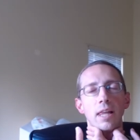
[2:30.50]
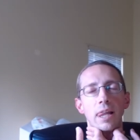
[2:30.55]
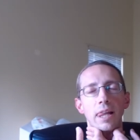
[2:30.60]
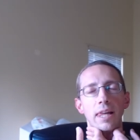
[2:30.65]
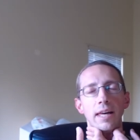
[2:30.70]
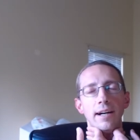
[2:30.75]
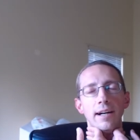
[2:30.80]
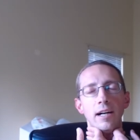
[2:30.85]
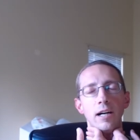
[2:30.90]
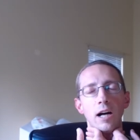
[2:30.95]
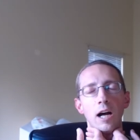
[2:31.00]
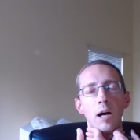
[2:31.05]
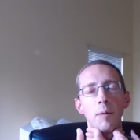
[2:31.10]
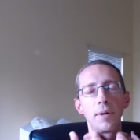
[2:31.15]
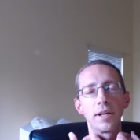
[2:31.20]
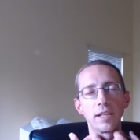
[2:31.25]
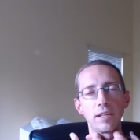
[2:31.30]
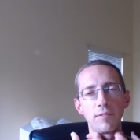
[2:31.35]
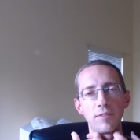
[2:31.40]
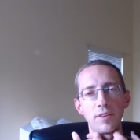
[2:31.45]
Uh, I
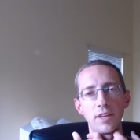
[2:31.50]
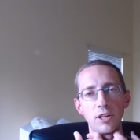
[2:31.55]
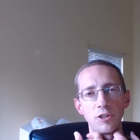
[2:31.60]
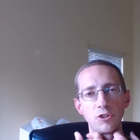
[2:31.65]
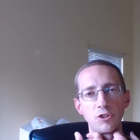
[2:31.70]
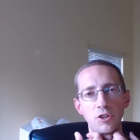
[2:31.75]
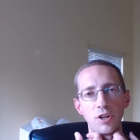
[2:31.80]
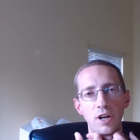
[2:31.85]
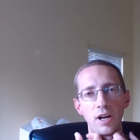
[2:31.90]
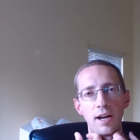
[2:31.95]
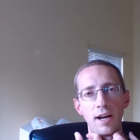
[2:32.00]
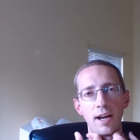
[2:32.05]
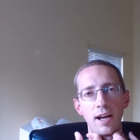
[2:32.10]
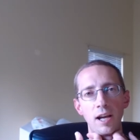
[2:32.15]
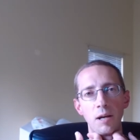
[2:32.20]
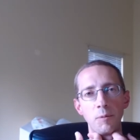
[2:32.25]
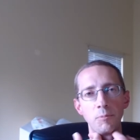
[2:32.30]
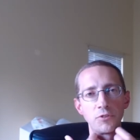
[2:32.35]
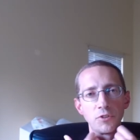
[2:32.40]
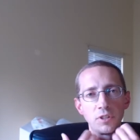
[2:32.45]
might give that a try.
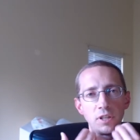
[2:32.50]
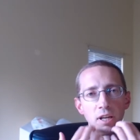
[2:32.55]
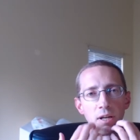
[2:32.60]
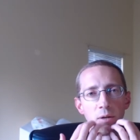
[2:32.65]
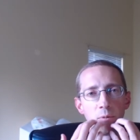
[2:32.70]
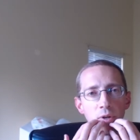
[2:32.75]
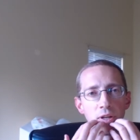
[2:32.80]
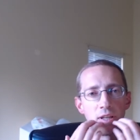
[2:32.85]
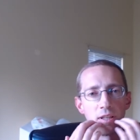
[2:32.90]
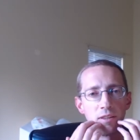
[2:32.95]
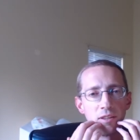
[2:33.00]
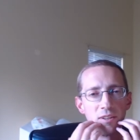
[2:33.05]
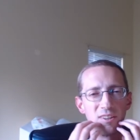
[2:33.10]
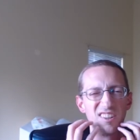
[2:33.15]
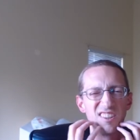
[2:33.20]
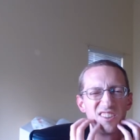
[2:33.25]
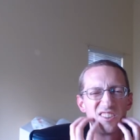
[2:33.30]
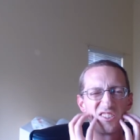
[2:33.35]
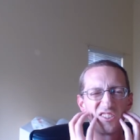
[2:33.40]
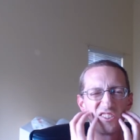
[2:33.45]
I'm still kind of waiting.
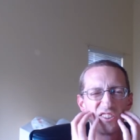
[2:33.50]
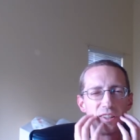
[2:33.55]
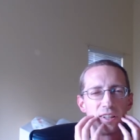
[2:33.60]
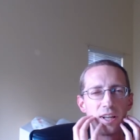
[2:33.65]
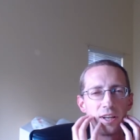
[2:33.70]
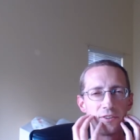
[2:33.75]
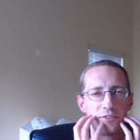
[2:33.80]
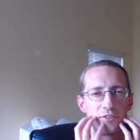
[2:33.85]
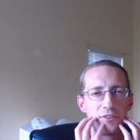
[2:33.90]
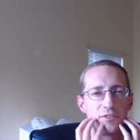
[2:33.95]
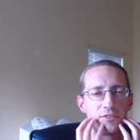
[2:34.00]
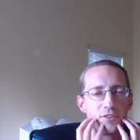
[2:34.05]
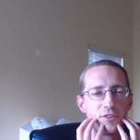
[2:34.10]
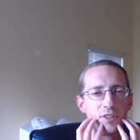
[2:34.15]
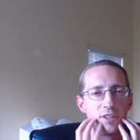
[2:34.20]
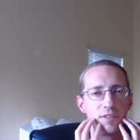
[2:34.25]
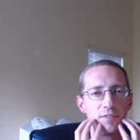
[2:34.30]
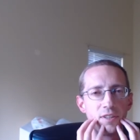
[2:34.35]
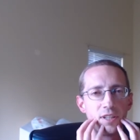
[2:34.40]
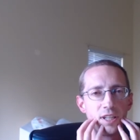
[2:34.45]
There's still a lot of
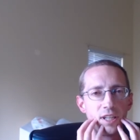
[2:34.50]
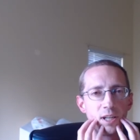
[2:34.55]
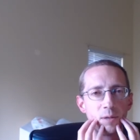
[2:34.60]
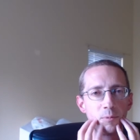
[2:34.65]
sensitivity.